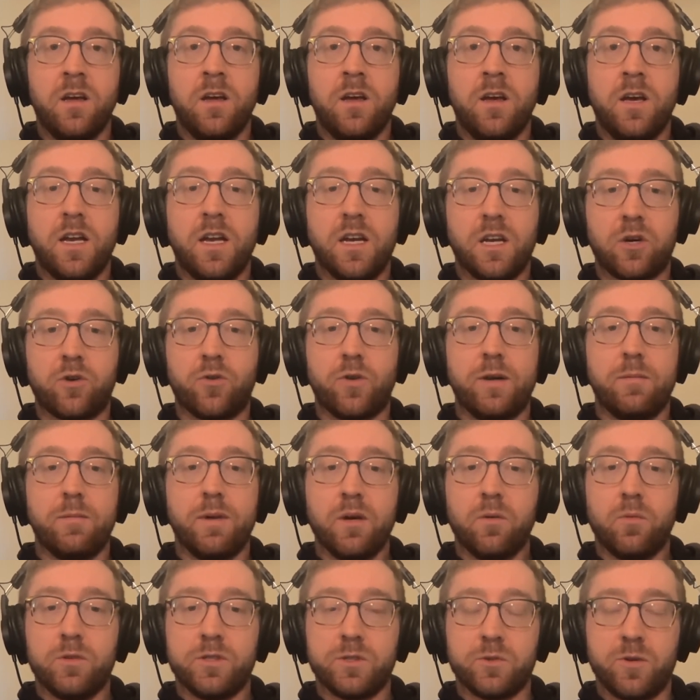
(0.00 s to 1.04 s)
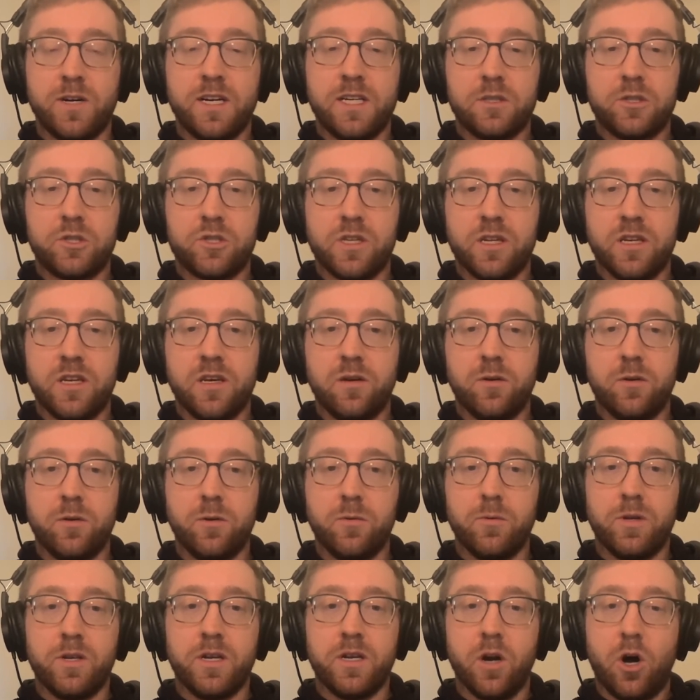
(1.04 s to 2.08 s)
an agreement was reached, and
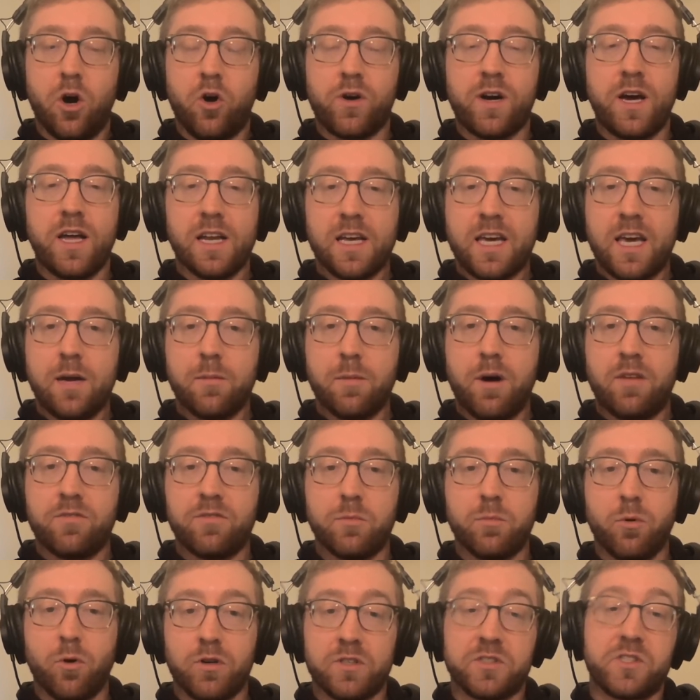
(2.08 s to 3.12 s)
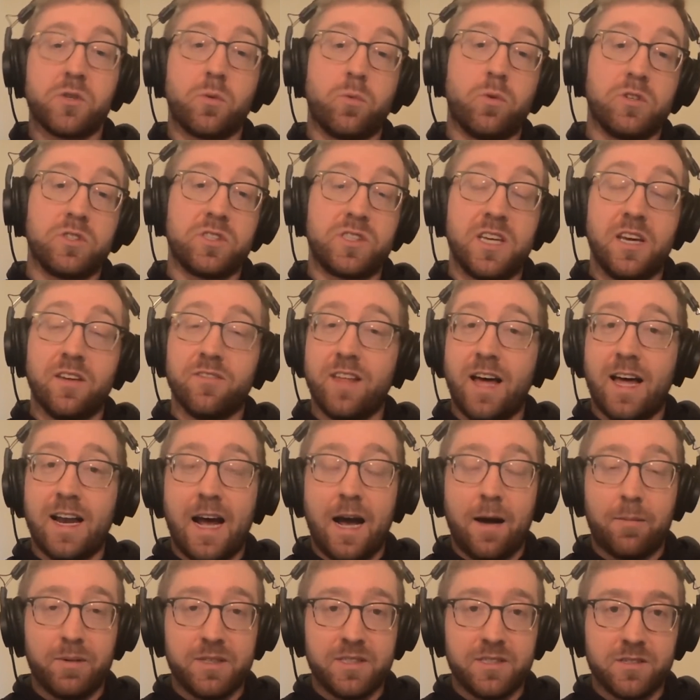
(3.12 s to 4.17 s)
it all kind of came off the board. So we'll see if that
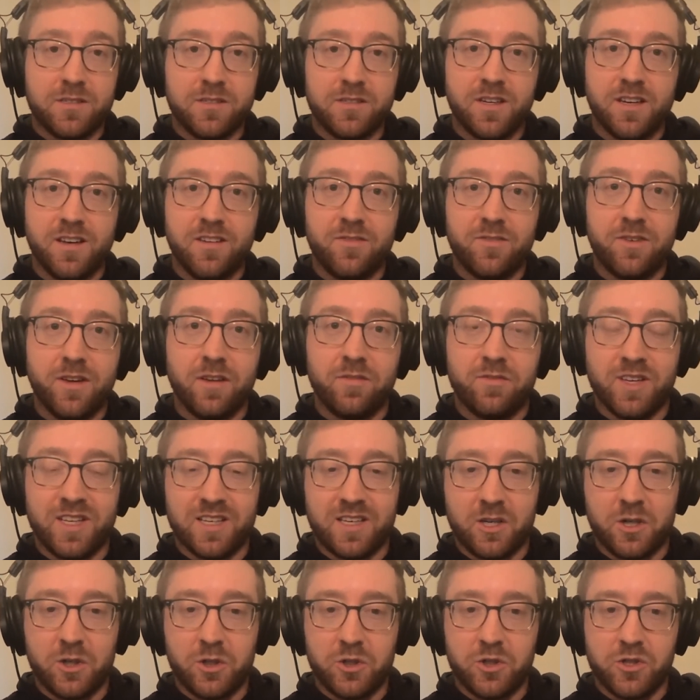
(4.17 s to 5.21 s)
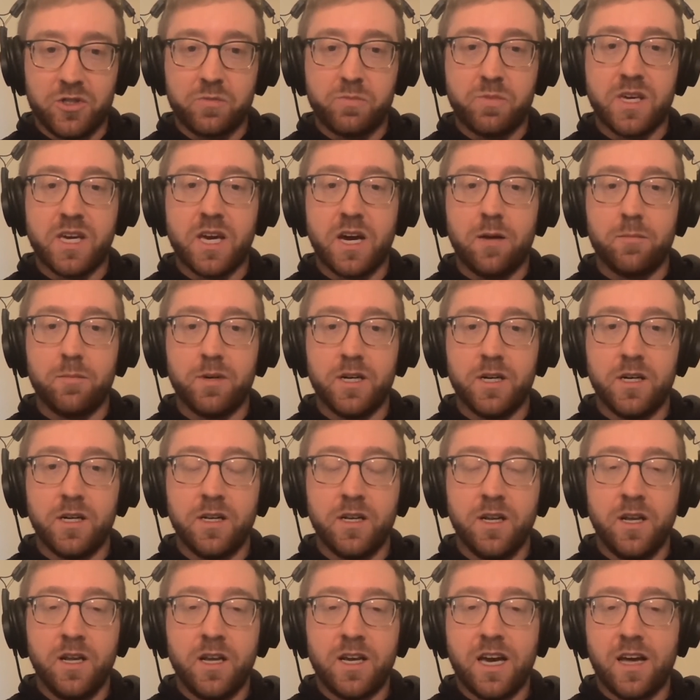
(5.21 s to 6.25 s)
happens, if it could just become a
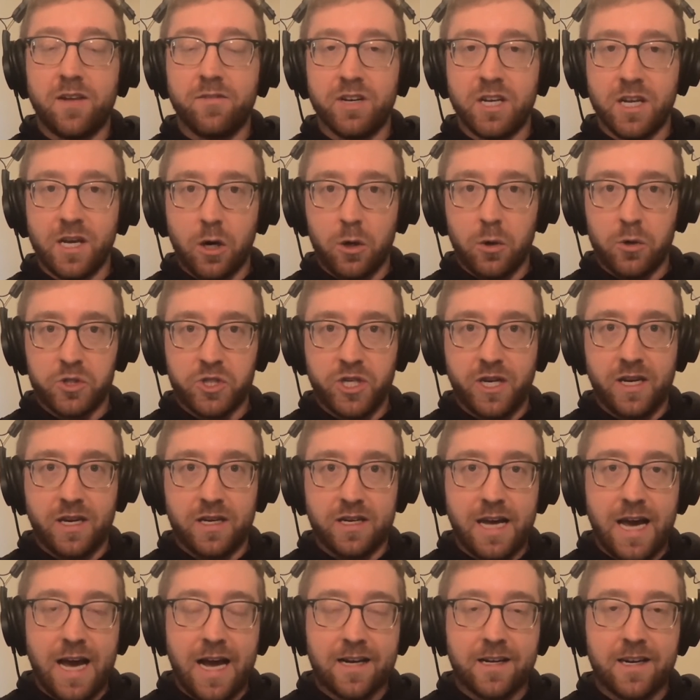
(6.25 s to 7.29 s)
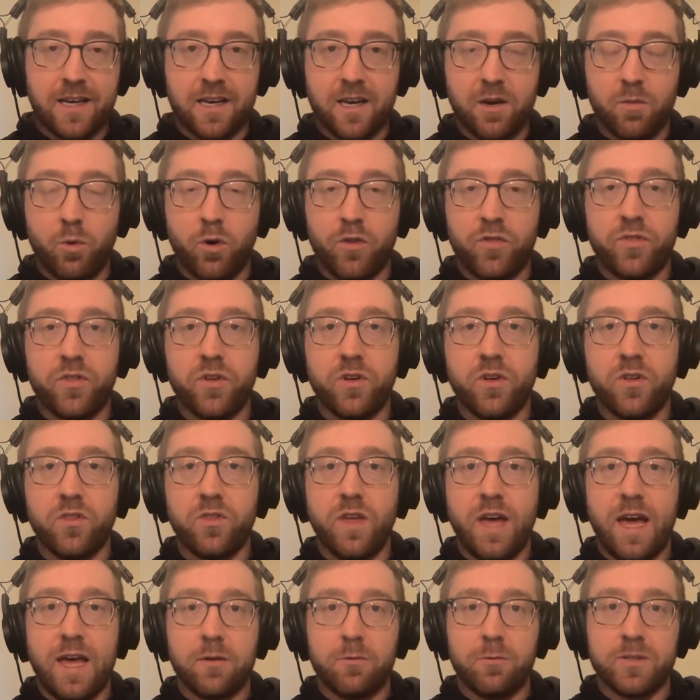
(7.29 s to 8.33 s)
kind of a negotiating tactic and what the
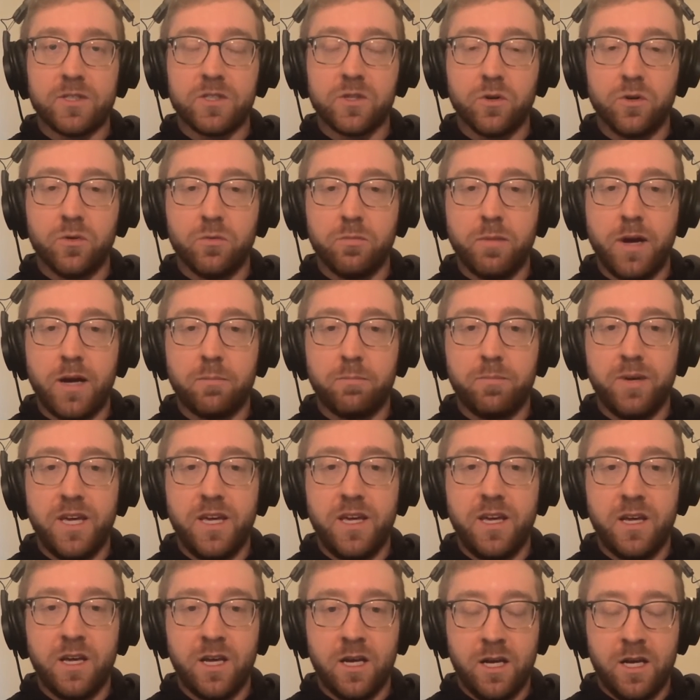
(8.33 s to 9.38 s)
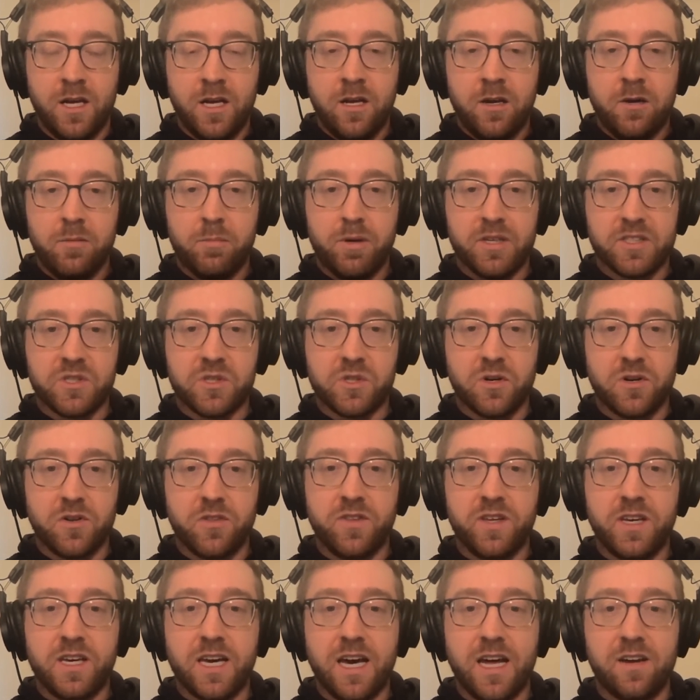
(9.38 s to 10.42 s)
end result might be. But
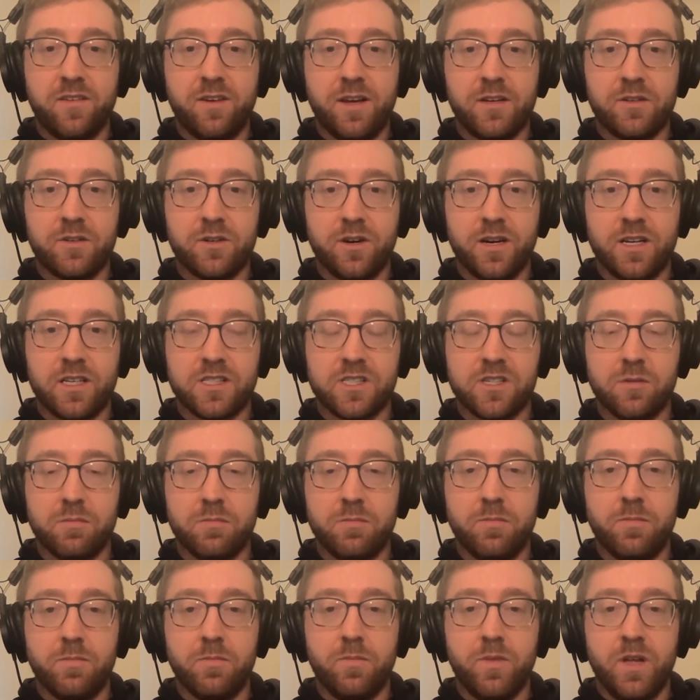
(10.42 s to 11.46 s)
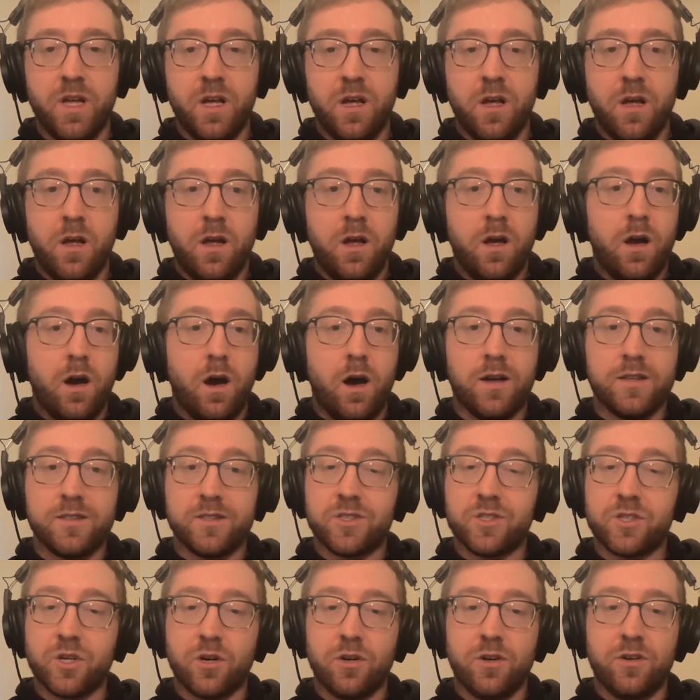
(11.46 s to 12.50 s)
certainly kind of entering some
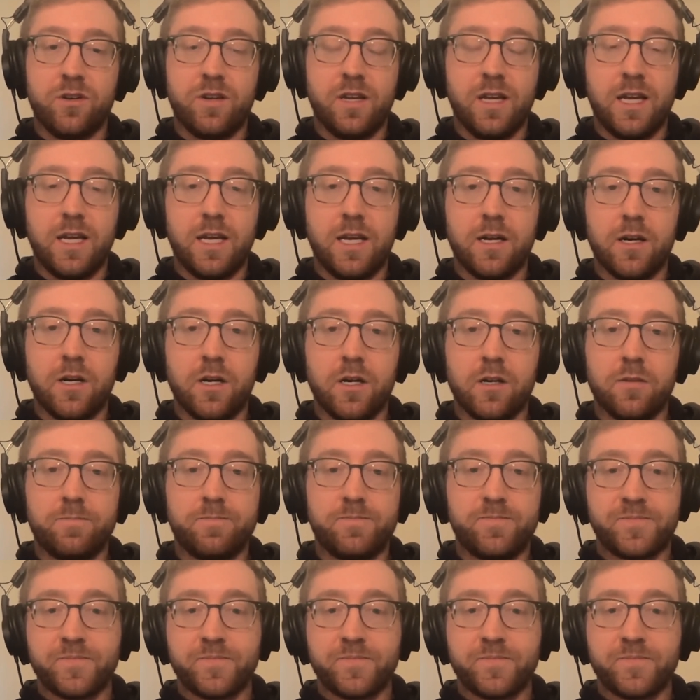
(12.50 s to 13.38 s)
uncertainty here.